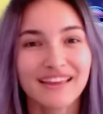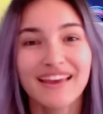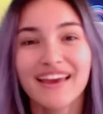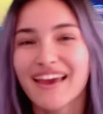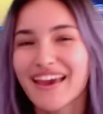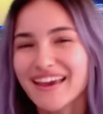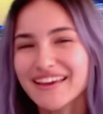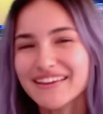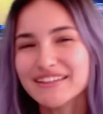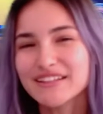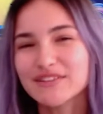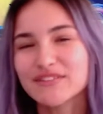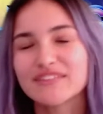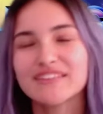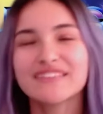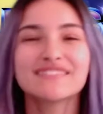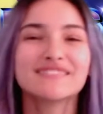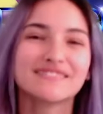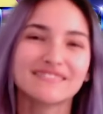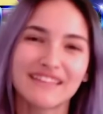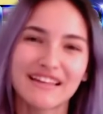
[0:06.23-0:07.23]
Hey Dee Dee,
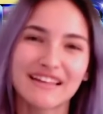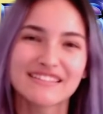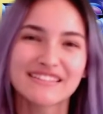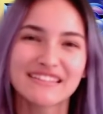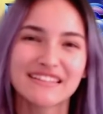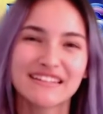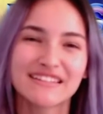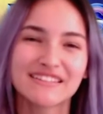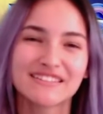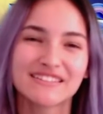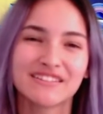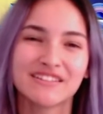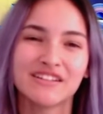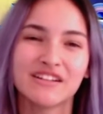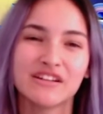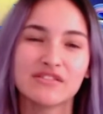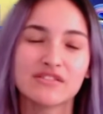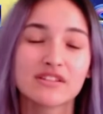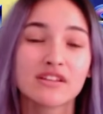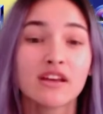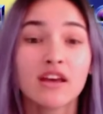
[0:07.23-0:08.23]
let's get into the
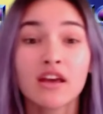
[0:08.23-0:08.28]
news.